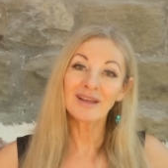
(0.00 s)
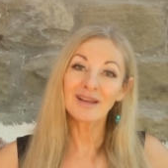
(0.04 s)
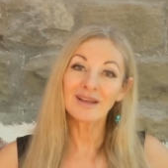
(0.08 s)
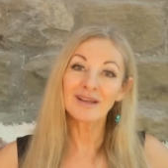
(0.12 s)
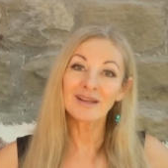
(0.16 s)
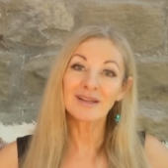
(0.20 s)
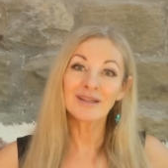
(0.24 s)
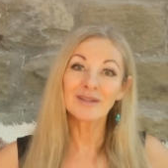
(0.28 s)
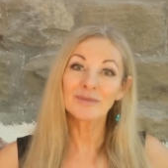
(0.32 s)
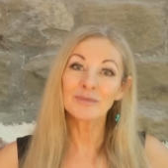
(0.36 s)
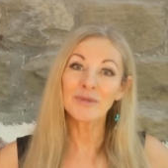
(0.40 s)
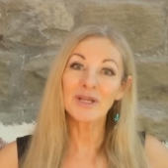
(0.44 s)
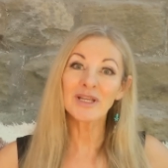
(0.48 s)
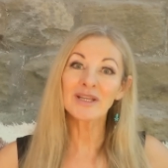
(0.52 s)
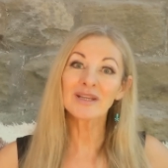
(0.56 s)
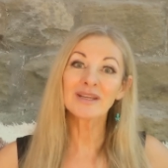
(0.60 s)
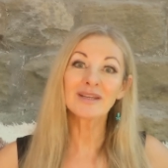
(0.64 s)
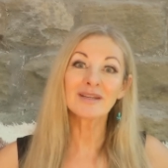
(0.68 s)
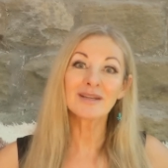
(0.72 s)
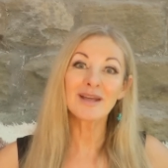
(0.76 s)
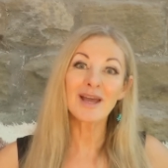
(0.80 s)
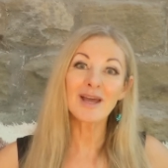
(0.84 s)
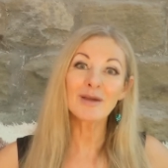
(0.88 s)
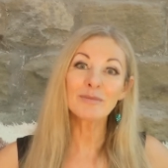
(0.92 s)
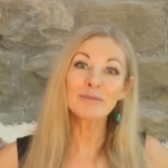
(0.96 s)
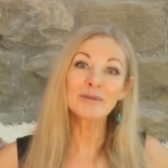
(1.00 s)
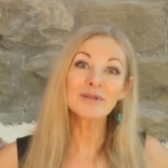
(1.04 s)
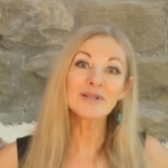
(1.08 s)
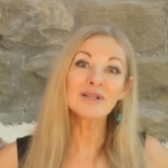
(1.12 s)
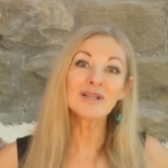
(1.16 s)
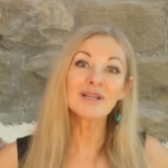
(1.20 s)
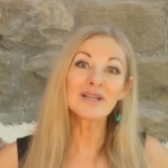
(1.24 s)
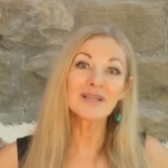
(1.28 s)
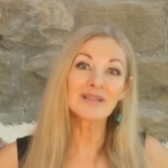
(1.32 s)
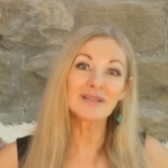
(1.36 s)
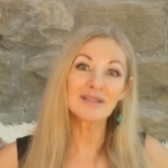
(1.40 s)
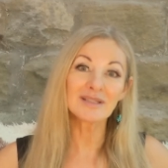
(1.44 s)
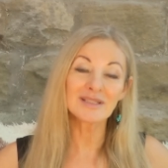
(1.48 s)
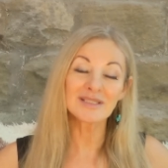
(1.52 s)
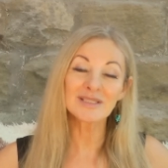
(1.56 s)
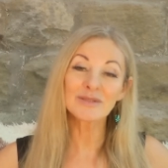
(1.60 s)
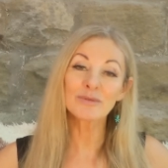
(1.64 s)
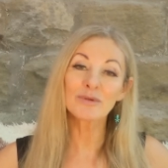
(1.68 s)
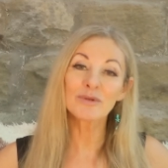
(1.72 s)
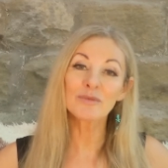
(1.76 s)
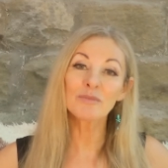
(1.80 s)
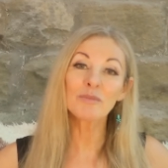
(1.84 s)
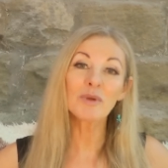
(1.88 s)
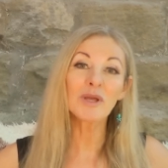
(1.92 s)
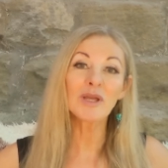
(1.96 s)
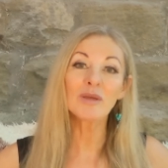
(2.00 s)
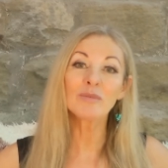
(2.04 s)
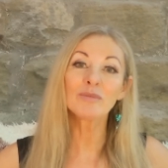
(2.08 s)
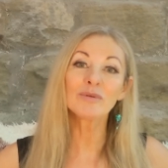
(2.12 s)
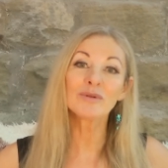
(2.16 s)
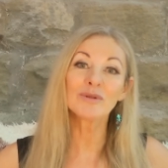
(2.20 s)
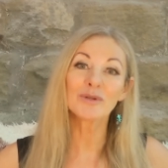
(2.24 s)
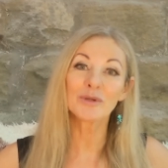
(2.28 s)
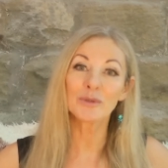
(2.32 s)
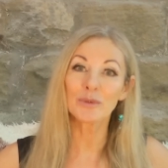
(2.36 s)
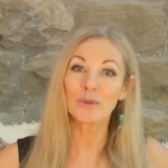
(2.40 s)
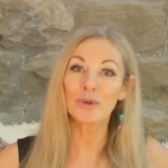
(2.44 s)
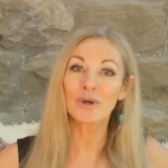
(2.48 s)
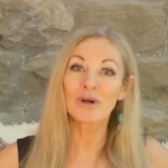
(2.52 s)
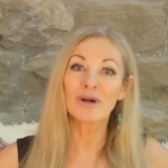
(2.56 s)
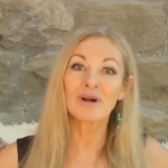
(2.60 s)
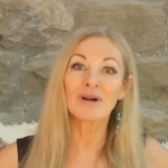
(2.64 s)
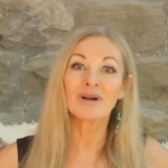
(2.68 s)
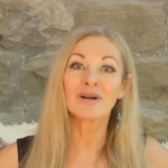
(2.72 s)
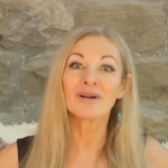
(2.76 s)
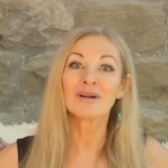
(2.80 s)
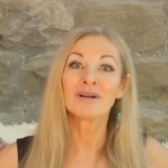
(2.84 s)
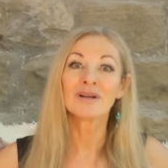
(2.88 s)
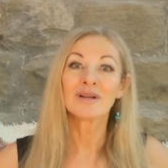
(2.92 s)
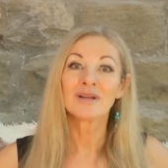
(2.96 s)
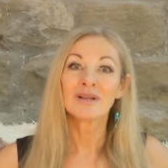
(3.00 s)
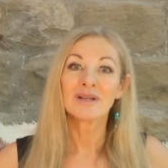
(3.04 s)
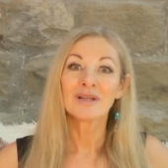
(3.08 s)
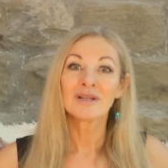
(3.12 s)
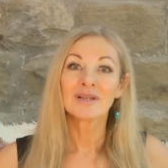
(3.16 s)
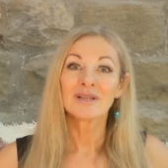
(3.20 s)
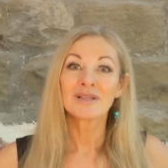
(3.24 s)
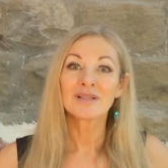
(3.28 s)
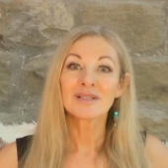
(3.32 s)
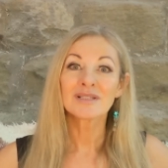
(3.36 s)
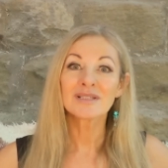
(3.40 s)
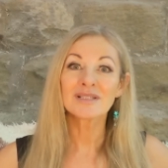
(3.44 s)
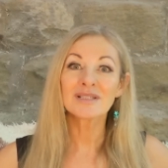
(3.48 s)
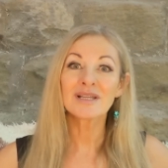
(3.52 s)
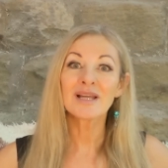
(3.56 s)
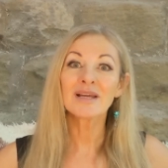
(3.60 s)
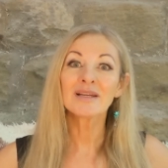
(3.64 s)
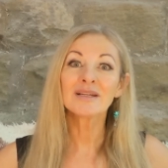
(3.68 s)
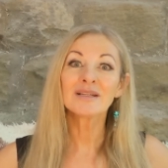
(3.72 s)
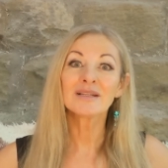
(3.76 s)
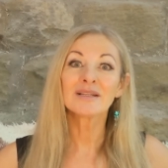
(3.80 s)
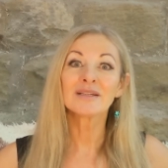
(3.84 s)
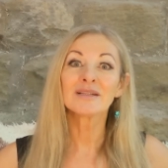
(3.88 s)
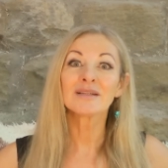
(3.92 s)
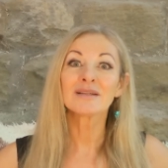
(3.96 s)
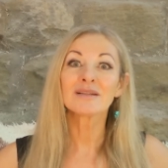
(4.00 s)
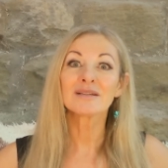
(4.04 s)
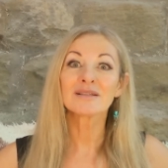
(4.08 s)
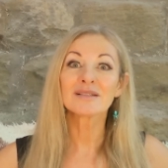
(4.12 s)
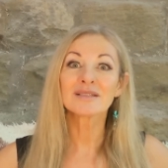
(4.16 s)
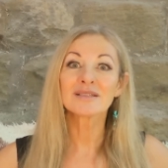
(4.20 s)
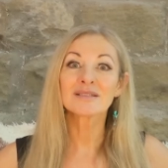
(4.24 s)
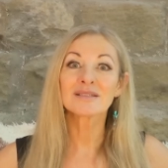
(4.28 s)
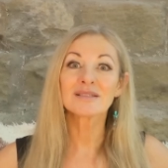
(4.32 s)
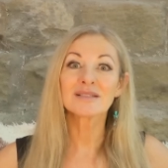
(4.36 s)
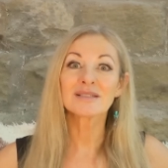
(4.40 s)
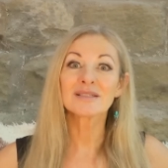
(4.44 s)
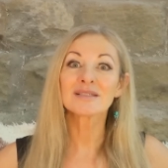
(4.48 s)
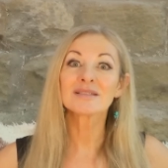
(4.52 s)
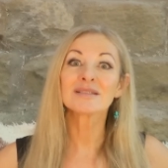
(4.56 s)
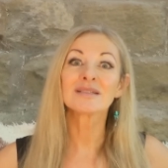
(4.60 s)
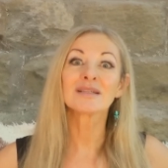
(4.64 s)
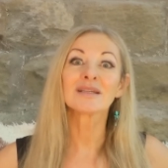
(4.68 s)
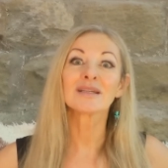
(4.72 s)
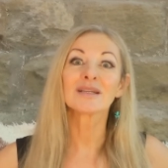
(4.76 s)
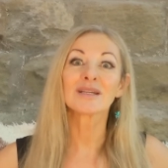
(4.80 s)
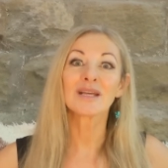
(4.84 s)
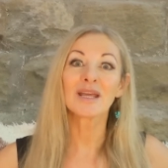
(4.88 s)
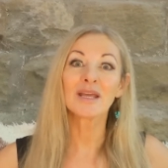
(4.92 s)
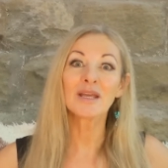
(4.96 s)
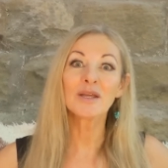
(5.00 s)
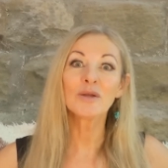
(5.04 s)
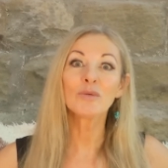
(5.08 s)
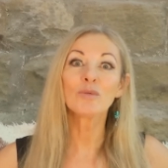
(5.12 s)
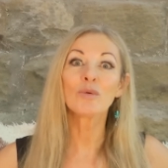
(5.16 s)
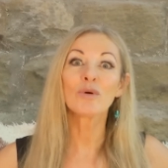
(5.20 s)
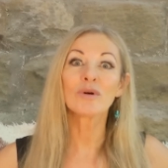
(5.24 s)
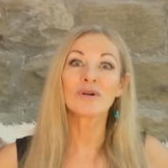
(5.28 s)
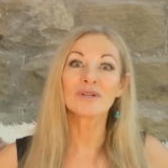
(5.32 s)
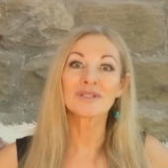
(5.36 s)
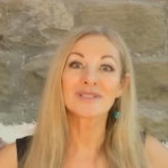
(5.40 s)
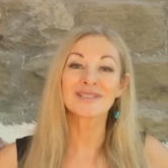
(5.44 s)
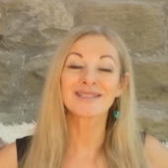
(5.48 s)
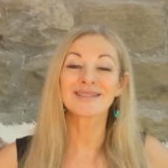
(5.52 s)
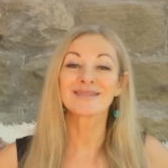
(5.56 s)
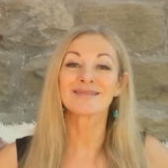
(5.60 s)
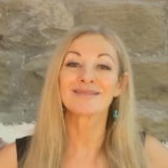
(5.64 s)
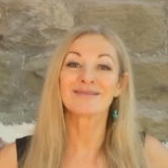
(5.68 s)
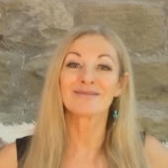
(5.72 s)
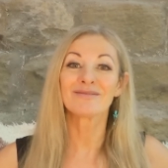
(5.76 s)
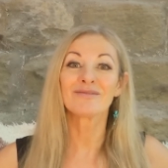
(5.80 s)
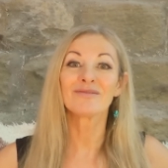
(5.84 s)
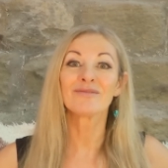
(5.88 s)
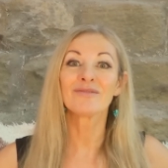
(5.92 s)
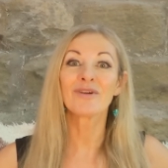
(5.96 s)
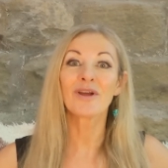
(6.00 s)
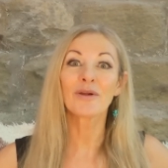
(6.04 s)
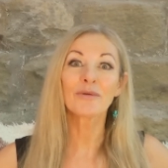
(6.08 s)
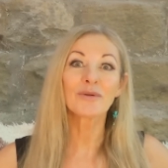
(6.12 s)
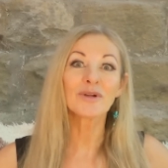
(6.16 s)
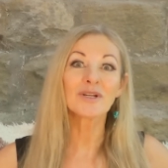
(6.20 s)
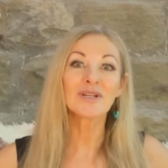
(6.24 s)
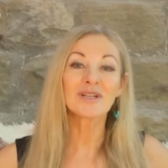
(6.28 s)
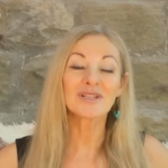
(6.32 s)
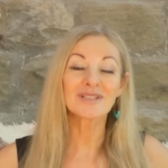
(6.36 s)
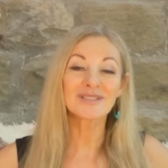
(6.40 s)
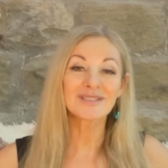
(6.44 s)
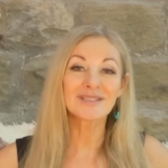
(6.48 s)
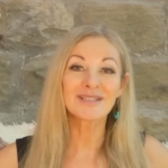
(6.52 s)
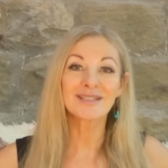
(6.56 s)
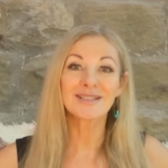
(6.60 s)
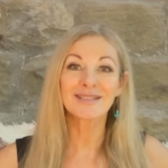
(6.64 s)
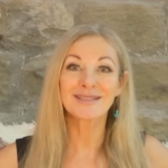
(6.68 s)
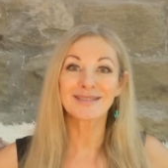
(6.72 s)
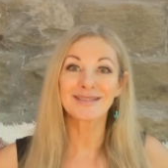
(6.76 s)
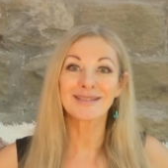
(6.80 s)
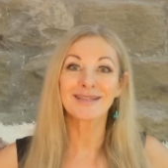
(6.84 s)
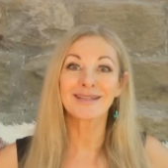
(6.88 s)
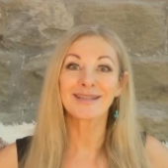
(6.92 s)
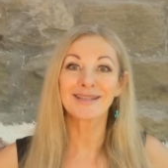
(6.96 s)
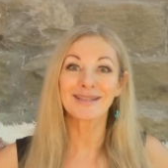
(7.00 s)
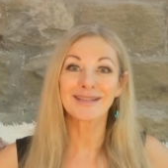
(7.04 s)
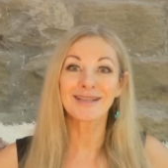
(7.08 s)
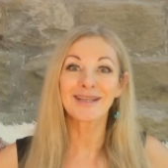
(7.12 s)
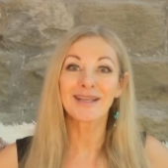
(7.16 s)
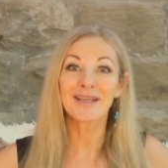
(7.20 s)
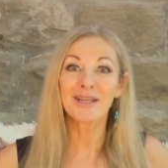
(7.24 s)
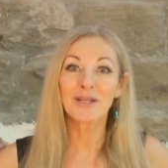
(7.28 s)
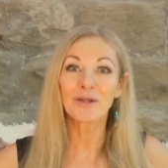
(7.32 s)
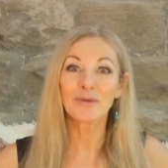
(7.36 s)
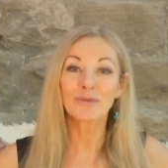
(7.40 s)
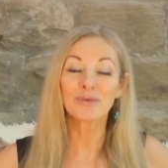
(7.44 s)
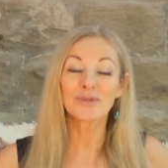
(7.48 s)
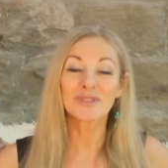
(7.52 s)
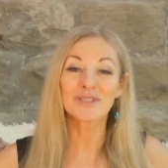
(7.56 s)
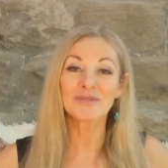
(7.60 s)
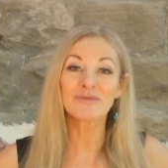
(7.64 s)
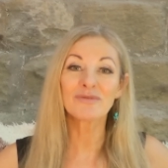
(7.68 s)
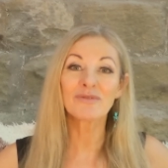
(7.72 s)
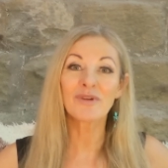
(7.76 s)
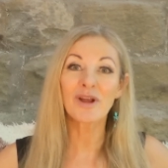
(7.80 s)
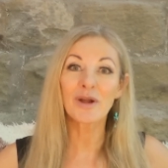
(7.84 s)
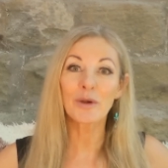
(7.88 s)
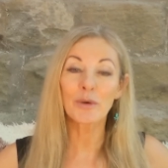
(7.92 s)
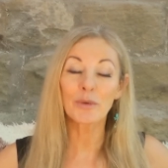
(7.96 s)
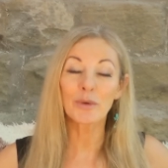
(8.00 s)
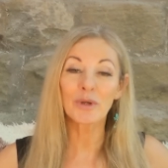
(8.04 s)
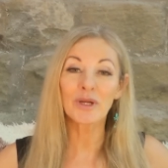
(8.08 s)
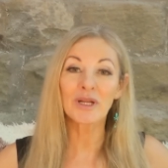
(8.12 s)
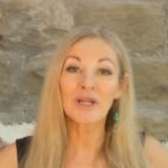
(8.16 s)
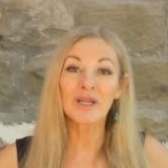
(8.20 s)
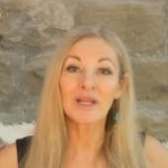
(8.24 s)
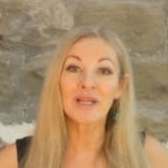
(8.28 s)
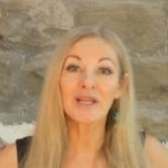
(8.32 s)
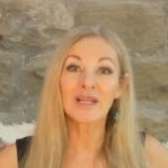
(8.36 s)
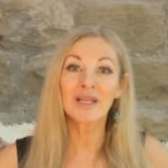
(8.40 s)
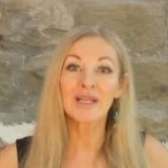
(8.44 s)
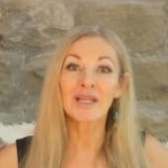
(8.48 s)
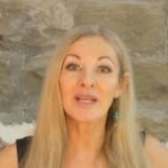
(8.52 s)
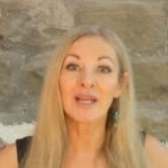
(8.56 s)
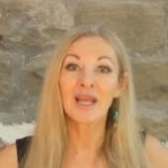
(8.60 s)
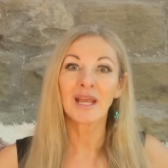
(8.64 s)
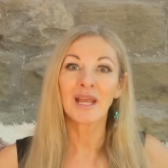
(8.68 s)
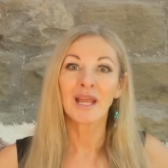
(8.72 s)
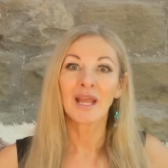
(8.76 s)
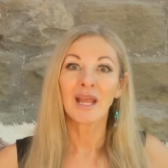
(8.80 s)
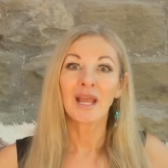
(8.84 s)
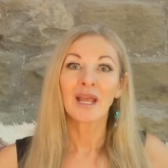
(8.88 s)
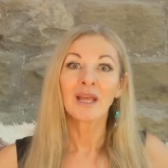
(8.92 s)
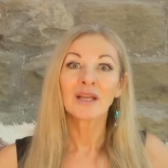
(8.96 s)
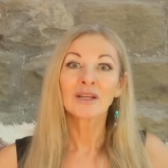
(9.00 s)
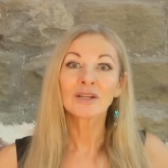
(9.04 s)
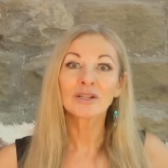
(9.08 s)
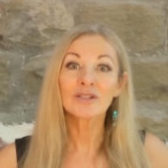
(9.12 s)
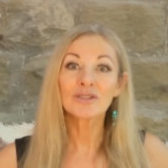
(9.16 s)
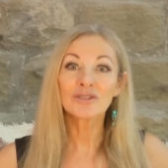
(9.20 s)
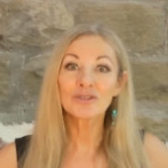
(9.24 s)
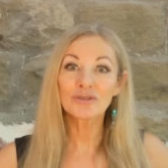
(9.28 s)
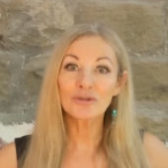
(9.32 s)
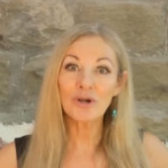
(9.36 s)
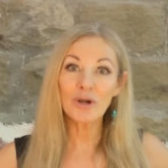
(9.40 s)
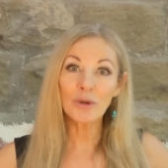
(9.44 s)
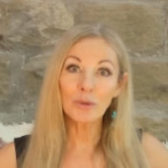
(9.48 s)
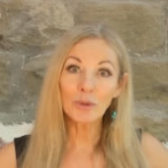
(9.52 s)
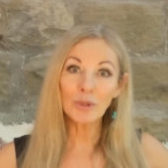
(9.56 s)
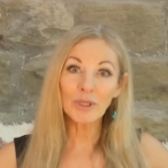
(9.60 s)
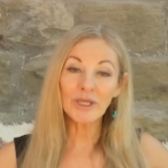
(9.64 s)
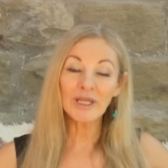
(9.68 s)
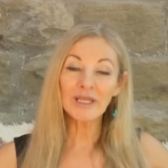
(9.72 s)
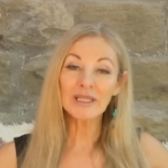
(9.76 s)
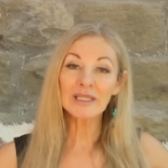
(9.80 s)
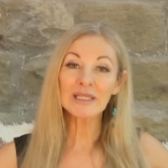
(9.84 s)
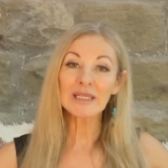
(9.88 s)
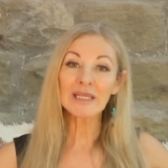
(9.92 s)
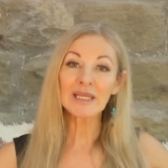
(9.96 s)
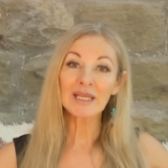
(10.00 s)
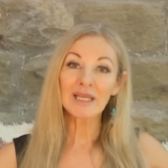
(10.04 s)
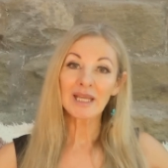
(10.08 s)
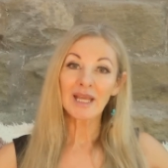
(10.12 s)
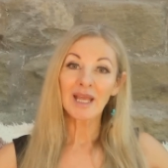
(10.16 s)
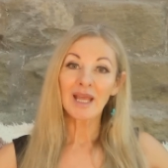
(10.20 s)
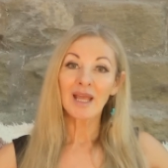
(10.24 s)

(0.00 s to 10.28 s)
Um, it can happen like this with people who are slightly narcissistic. He was very narcissistic. He was very controlling.